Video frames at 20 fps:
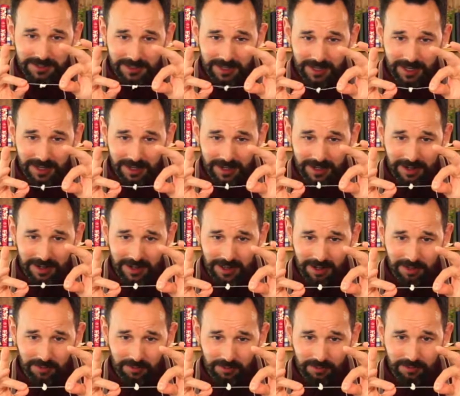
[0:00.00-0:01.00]
and
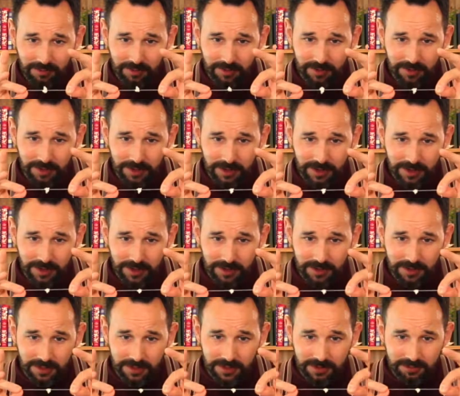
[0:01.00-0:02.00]
love,
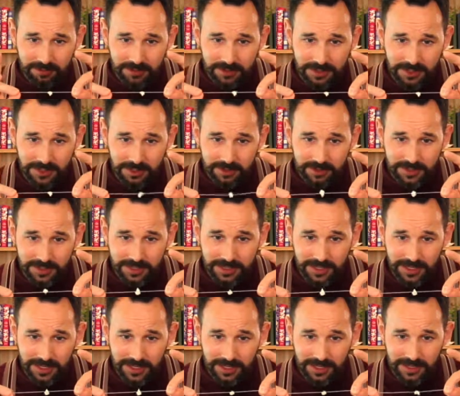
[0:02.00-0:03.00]
there is
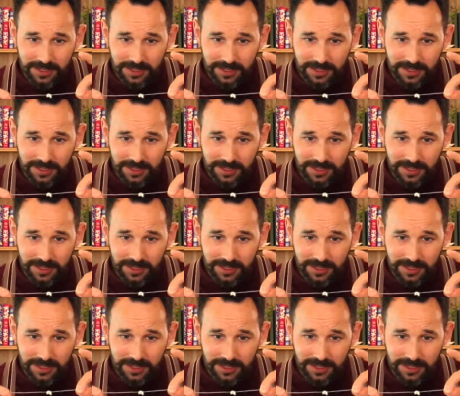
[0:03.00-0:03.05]
unity.